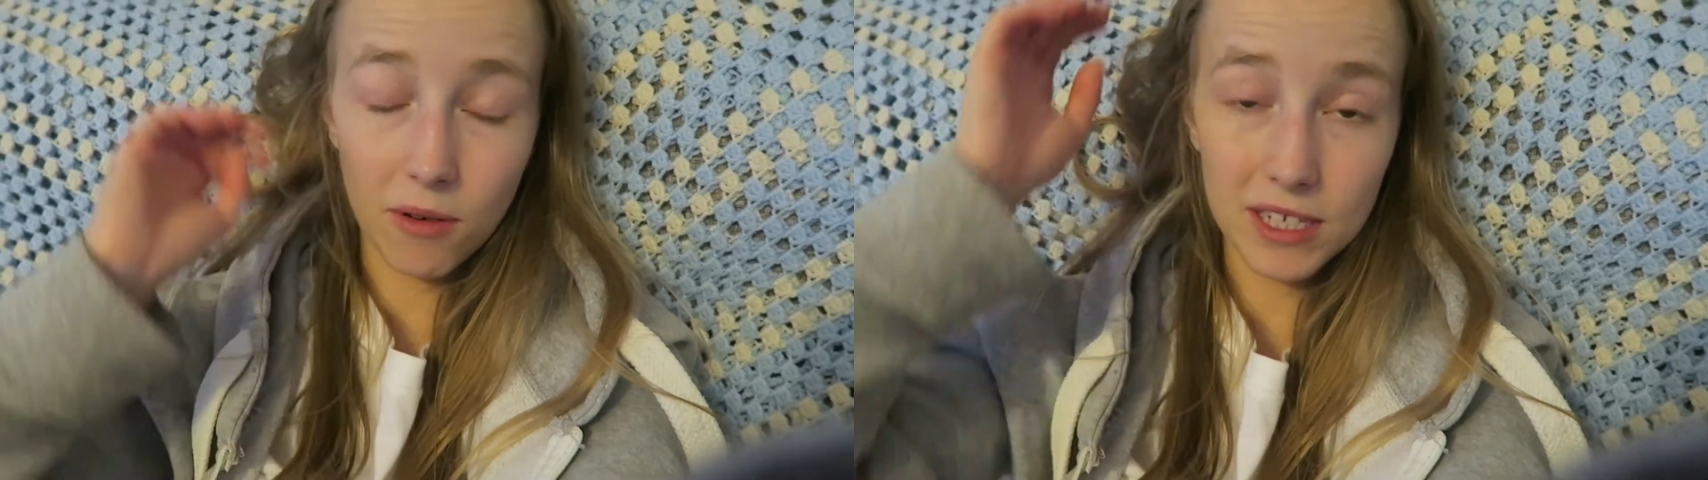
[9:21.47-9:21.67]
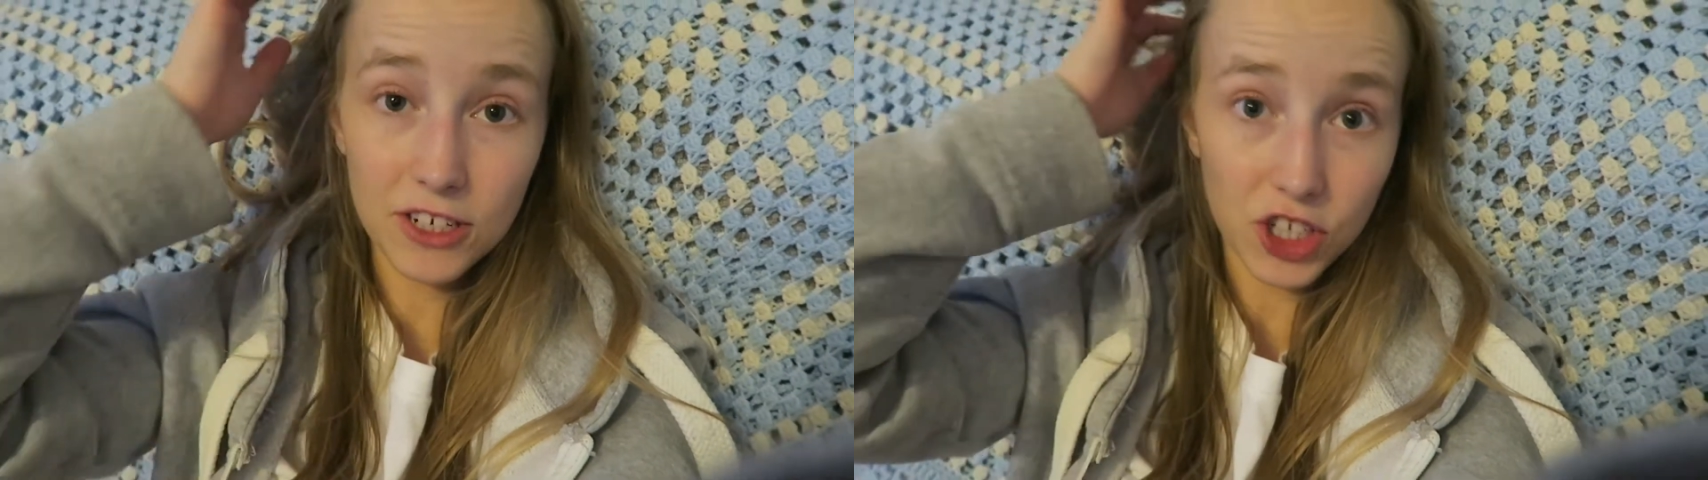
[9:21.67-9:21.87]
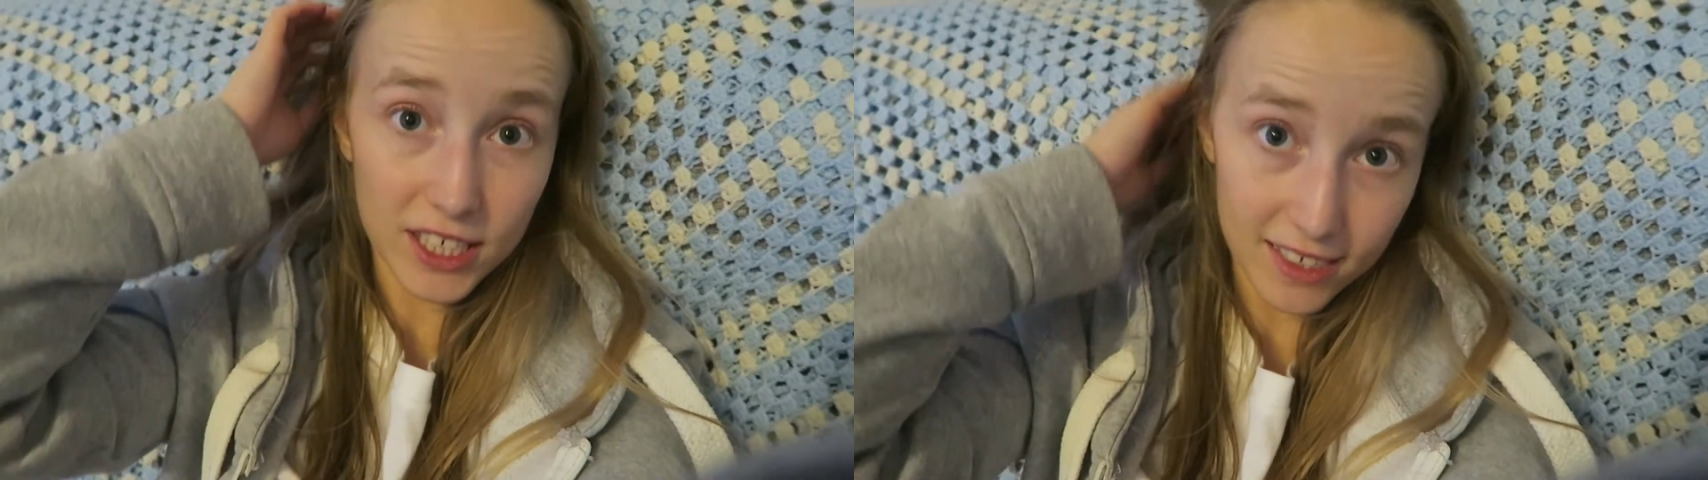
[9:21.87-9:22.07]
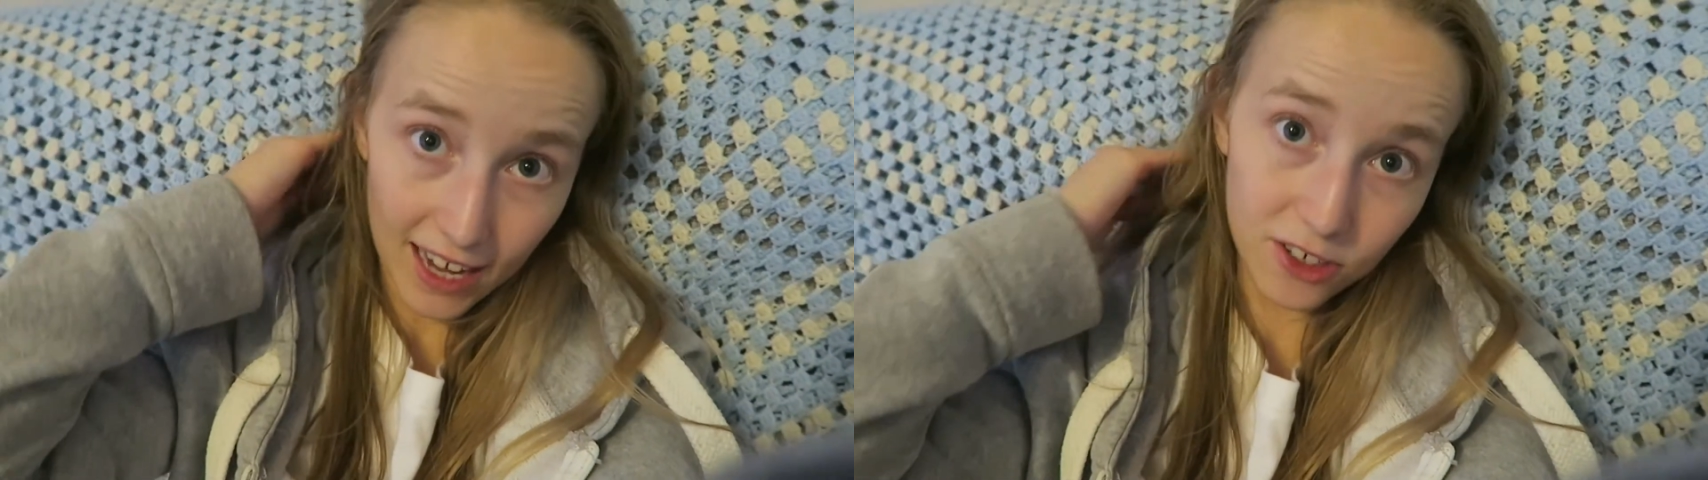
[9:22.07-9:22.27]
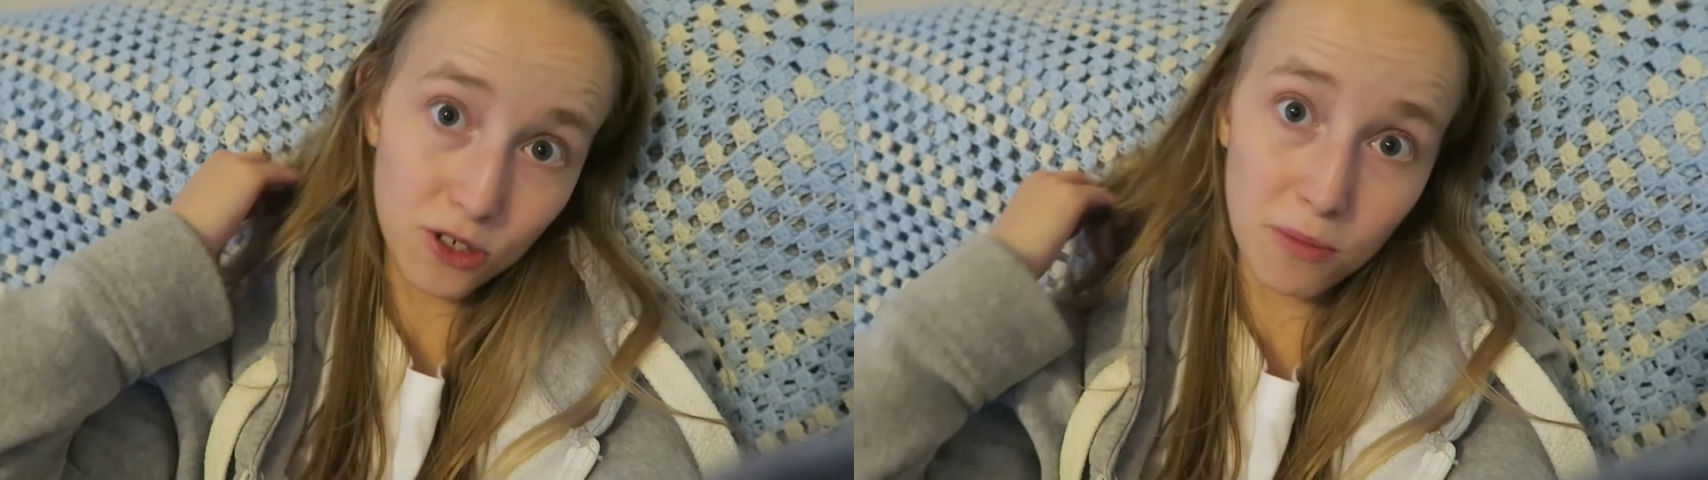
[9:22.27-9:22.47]
I was actually
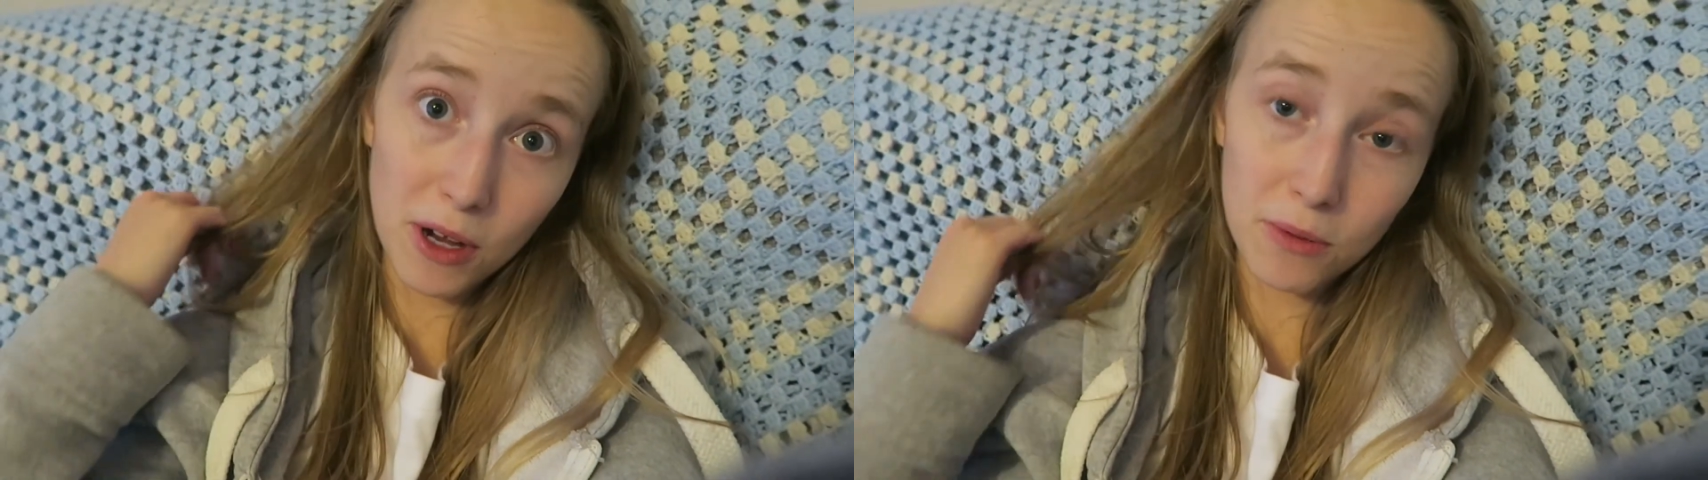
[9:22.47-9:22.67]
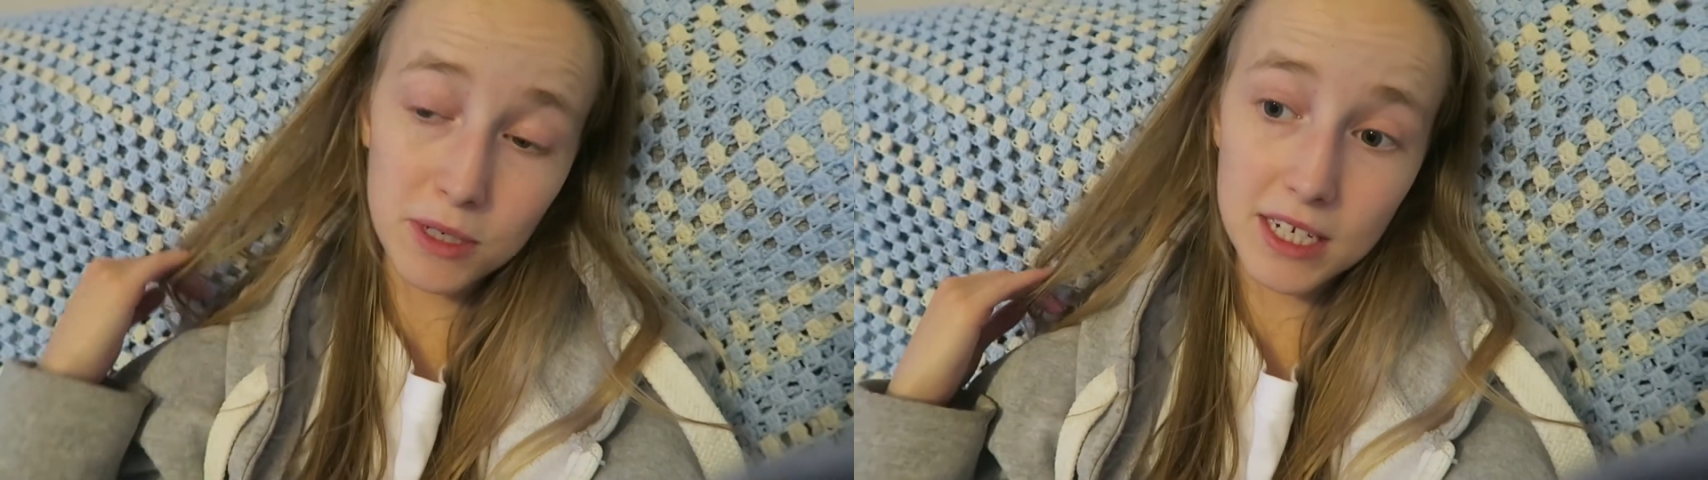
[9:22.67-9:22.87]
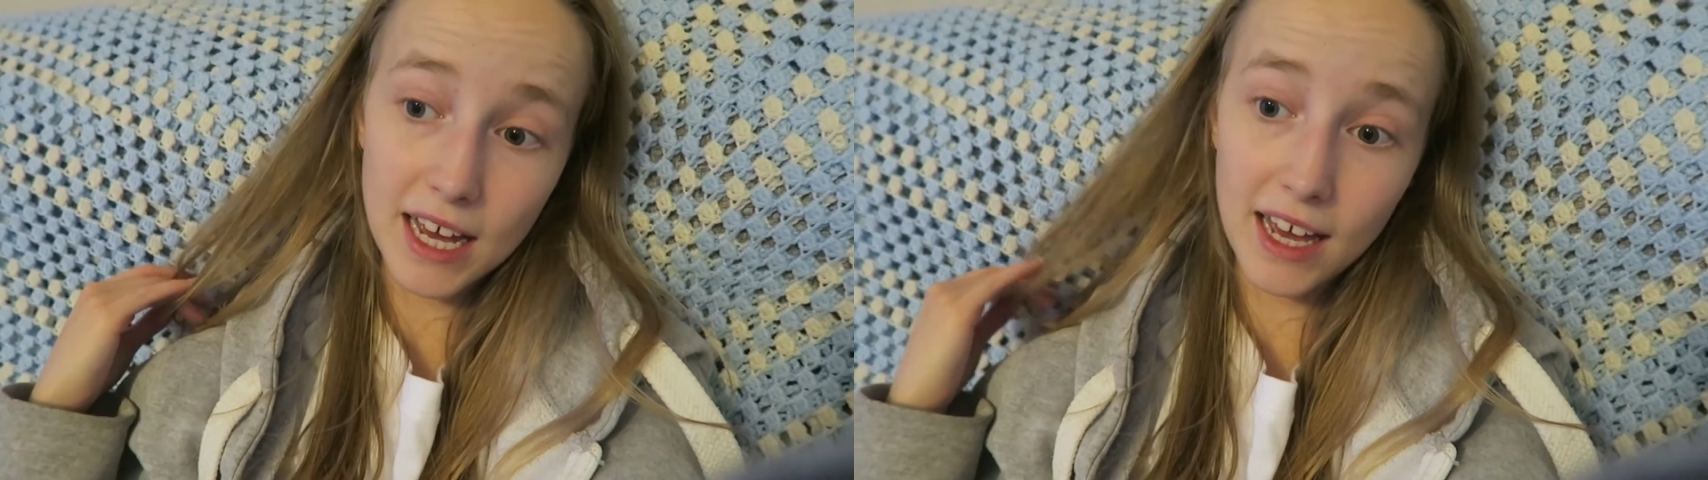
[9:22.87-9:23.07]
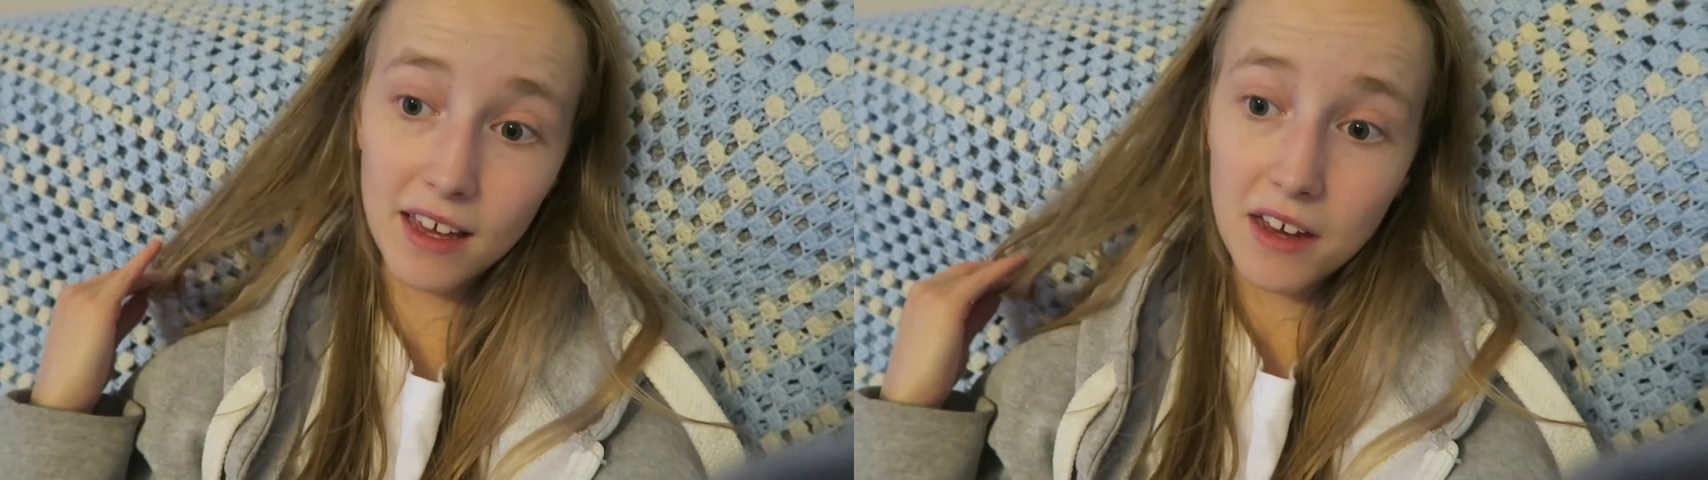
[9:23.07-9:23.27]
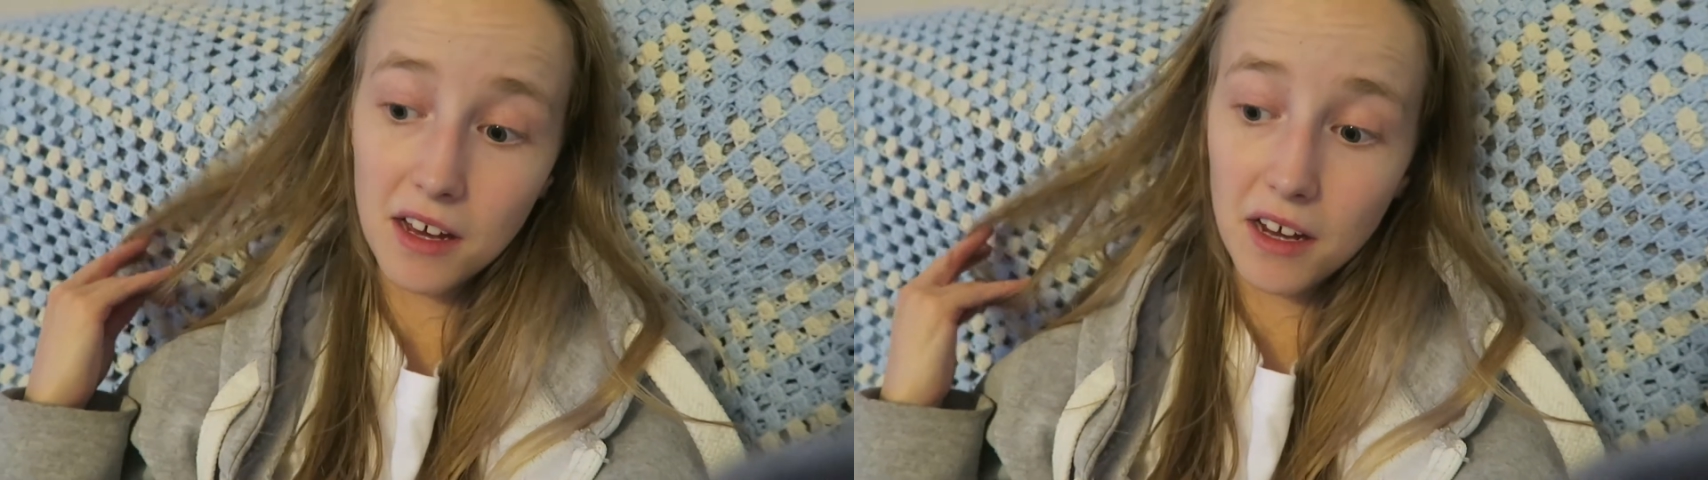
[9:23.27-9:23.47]
sad to come home today.